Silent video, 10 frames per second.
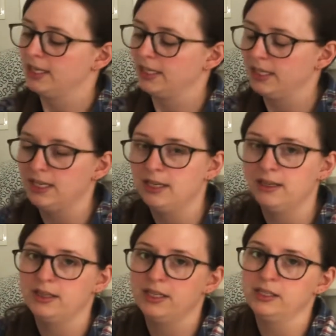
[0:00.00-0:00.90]
in
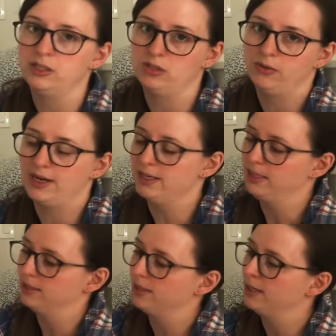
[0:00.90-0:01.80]
these two
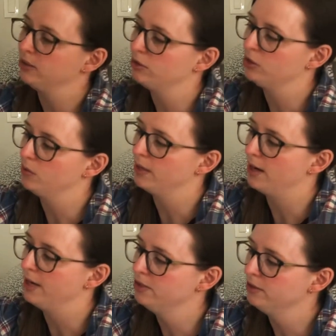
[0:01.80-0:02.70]
endings. And so you want to
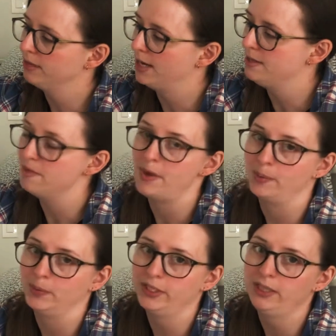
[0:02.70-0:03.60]
underline the
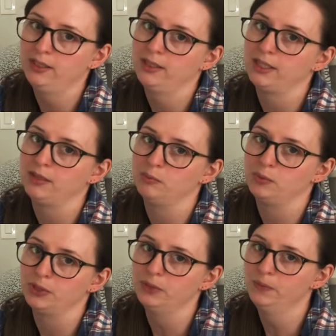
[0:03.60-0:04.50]
memory in
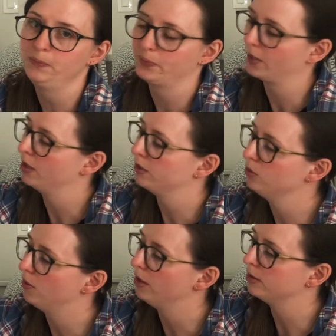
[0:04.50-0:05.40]
blue. You
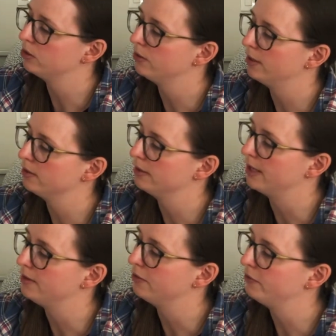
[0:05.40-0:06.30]
want to
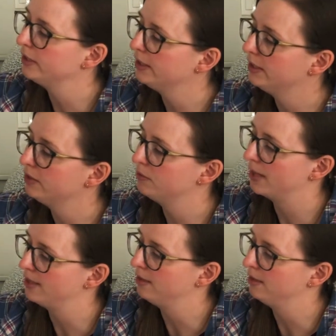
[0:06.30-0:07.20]
underline the feeling in
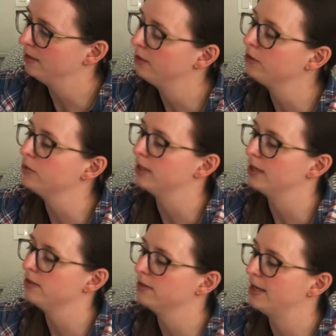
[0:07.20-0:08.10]
red. You can
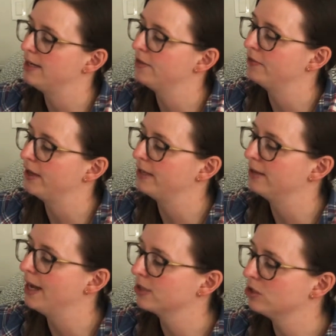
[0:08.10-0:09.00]
underline the final
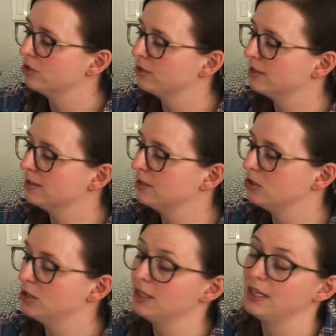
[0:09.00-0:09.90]
action or
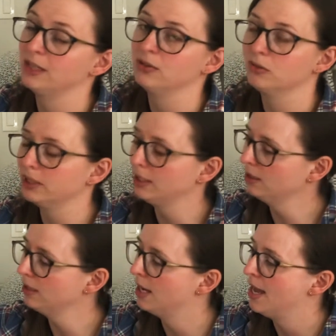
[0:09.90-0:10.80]
decision in green.
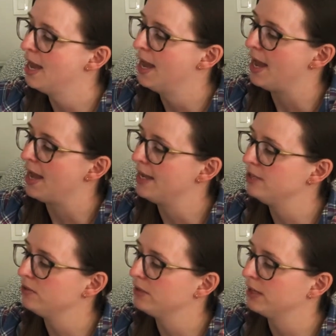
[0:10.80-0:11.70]
And
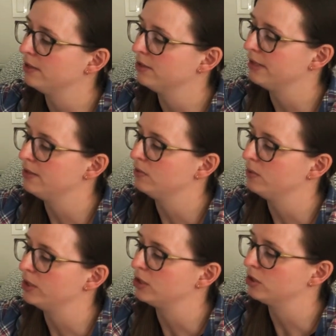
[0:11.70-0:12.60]
you can underline the
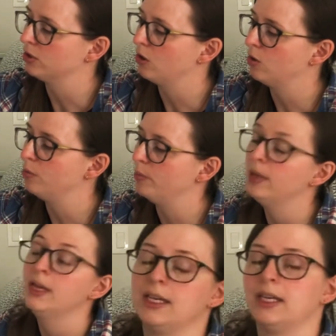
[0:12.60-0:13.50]
wish or hope
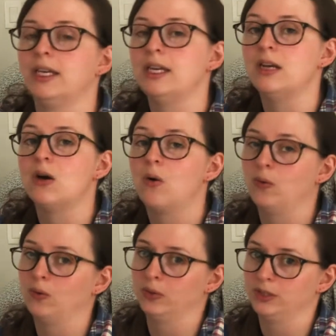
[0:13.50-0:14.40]
in
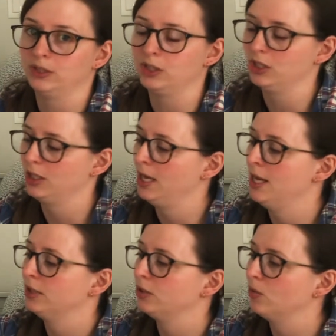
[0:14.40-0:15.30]
orange.
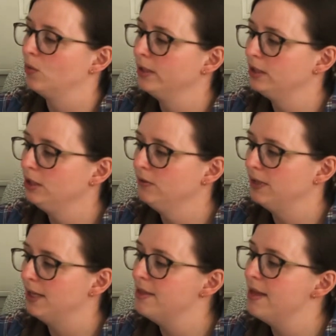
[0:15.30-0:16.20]
So once you've
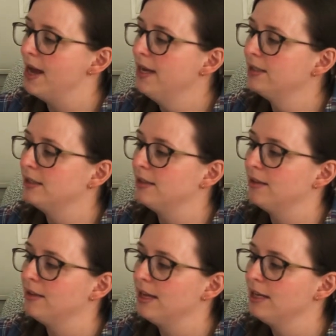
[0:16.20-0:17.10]
done that,
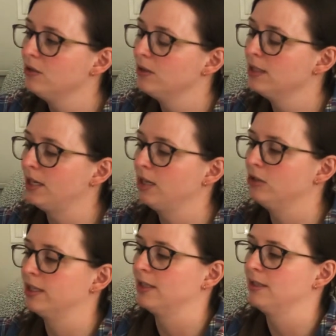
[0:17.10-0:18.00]
then you can take a
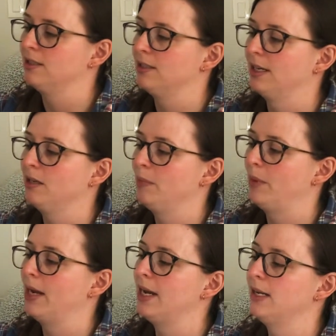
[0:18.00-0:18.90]
look at the second
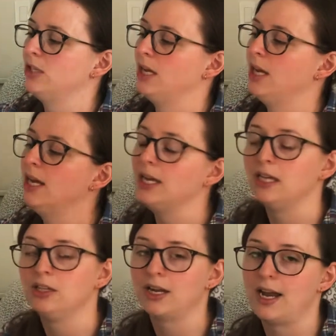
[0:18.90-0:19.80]
page
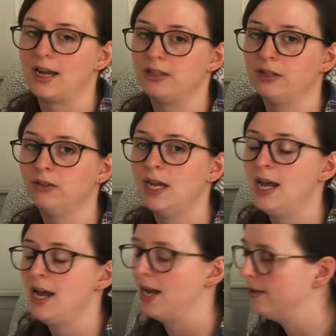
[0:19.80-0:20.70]
in your handout,
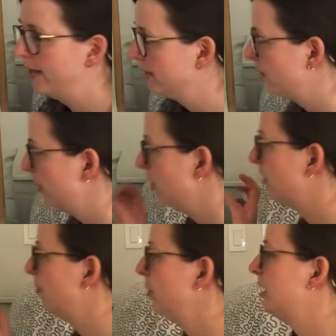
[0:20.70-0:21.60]
and that's where you
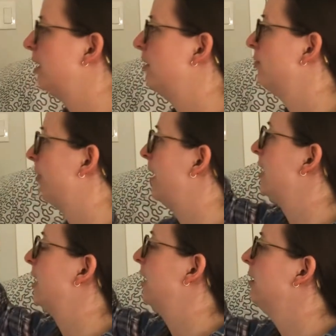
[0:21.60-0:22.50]
can begin
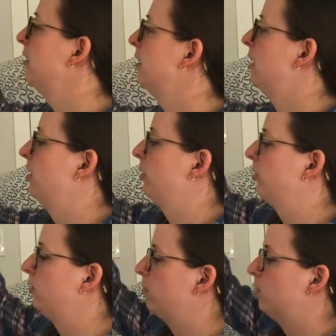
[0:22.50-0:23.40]
writing
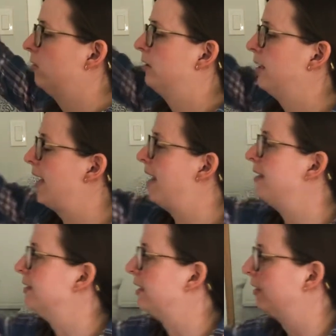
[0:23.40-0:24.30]
your
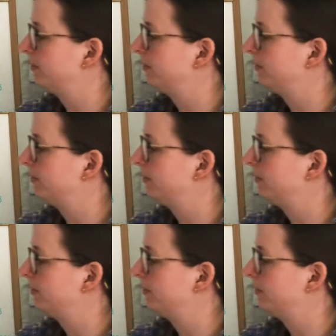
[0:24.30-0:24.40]
ending.